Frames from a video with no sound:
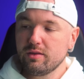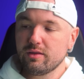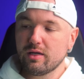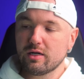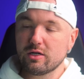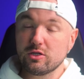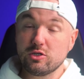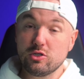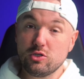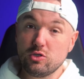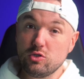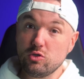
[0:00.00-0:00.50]

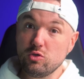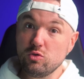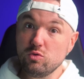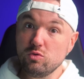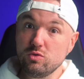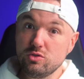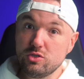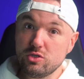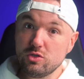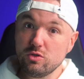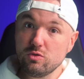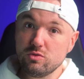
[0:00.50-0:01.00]
Not a
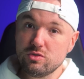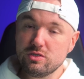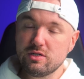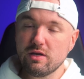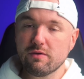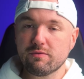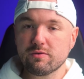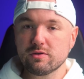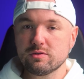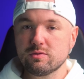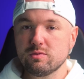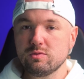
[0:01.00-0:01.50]
huge
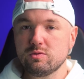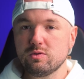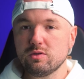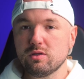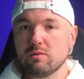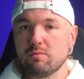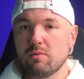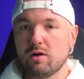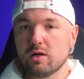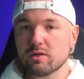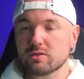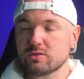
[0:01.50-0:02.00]
difference between
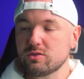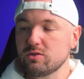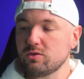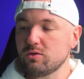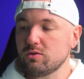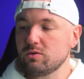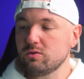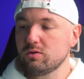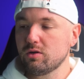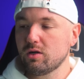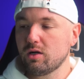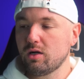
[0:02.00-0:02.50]
the Mach
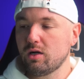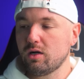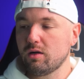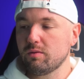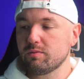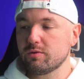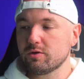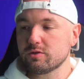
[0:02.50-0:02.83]
2.